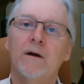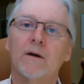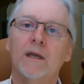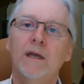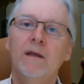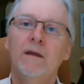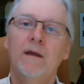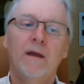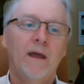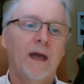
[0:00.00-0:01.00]
okay,
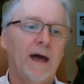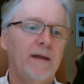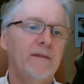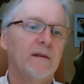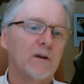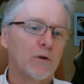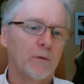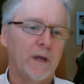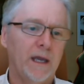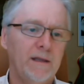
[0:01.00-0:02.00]
and
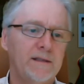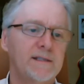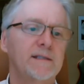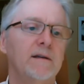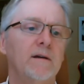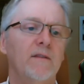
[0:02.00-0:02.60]
creates